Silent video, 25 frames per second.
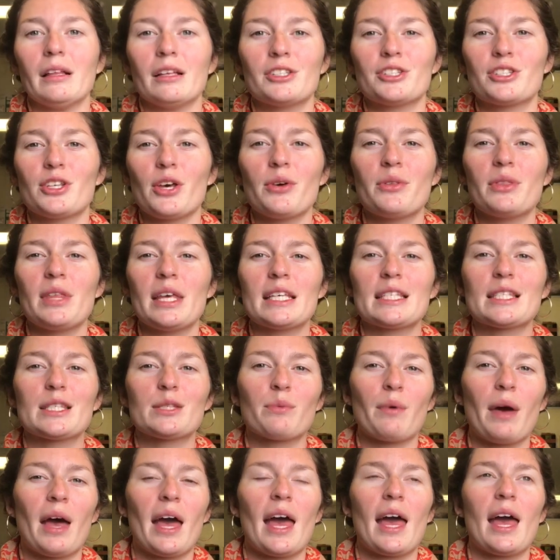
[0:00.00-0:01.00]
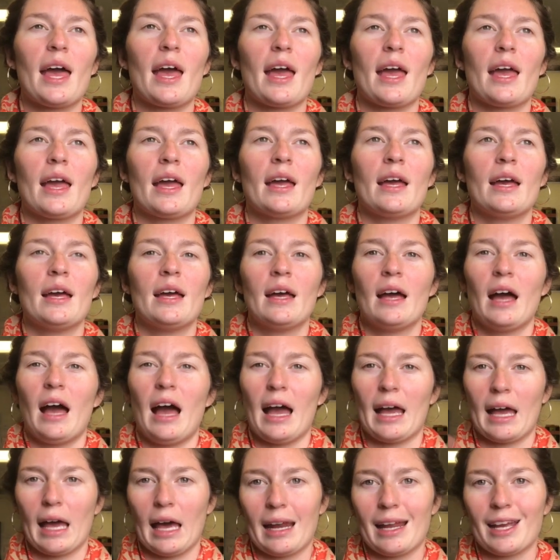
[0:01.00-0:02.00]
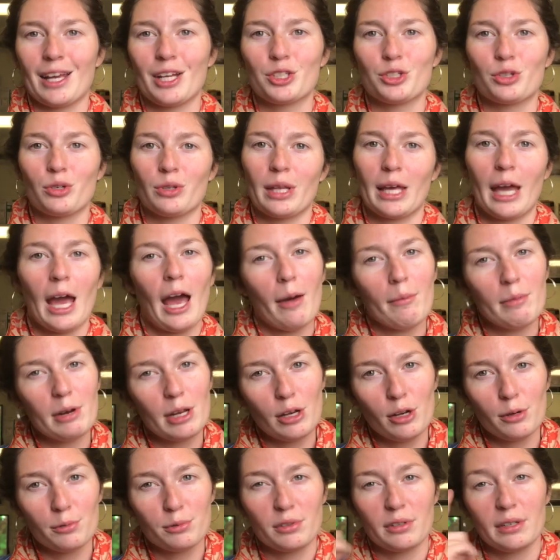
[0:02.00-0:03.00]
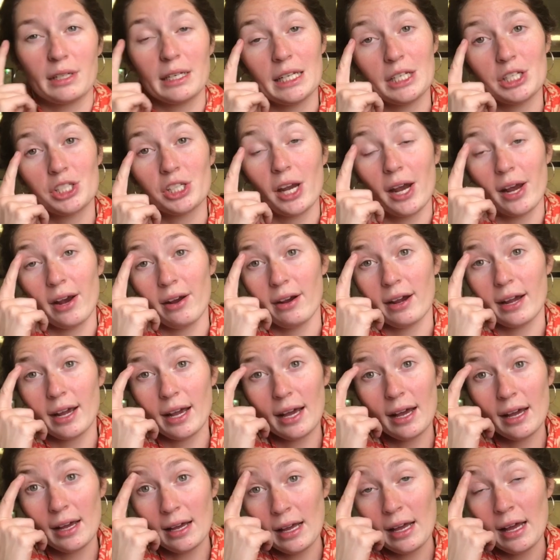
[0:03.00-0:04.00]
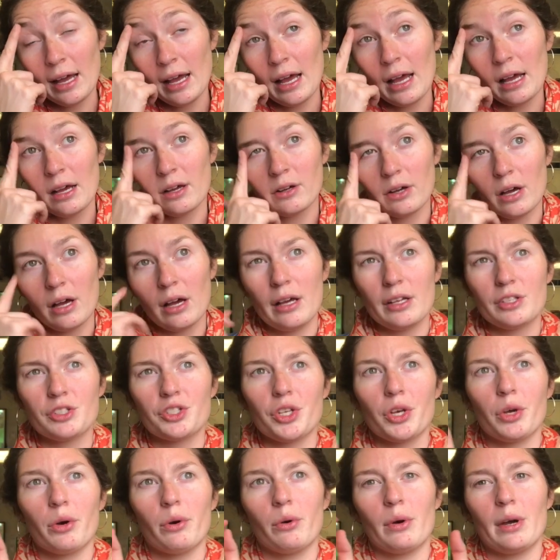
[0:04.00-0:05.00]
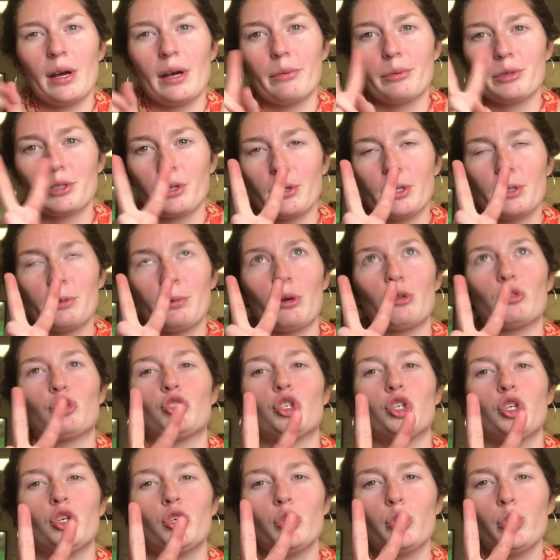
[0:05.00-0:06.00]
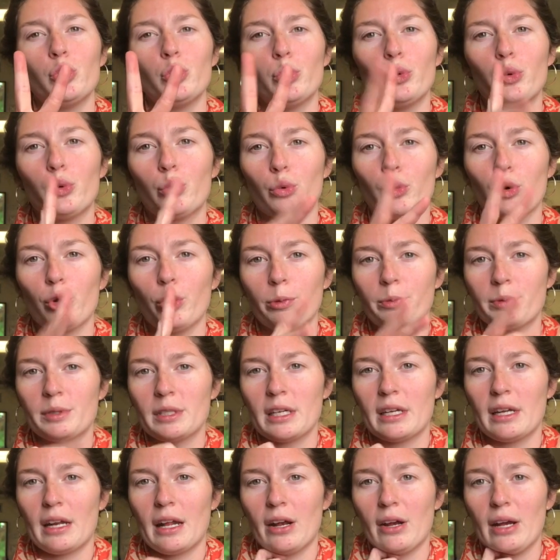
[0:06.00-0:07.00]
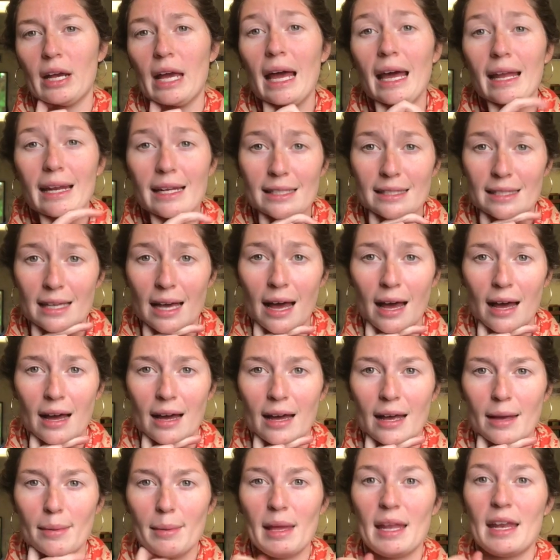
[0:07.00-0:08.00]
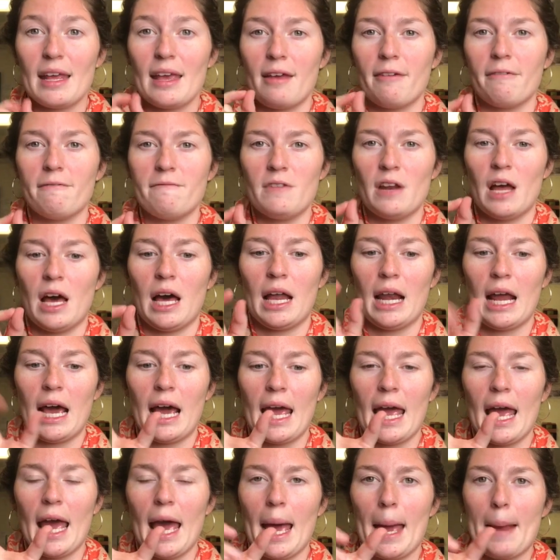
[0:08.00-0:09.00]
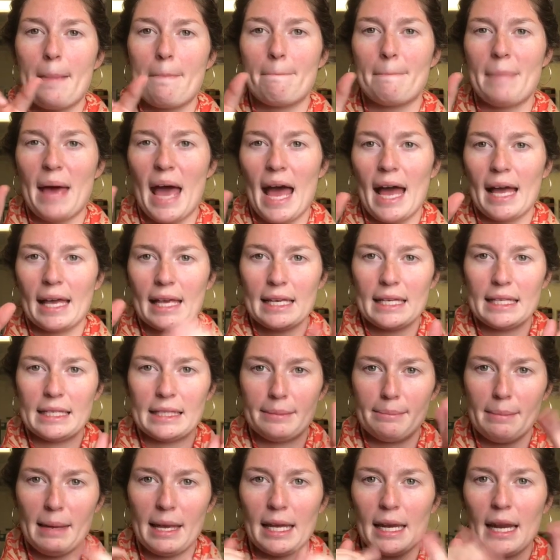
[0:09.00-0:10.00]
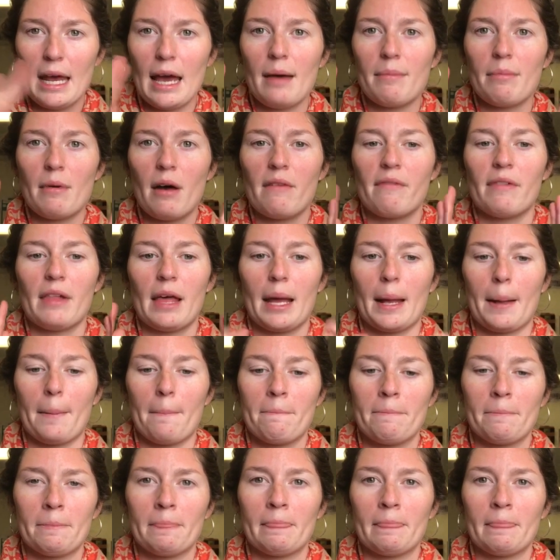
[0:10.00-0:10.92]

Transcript: So this way I kind of controlled like how many groups were in each area. So it was always about 2 groups in an area at a time, and if not, I had baggies made up of like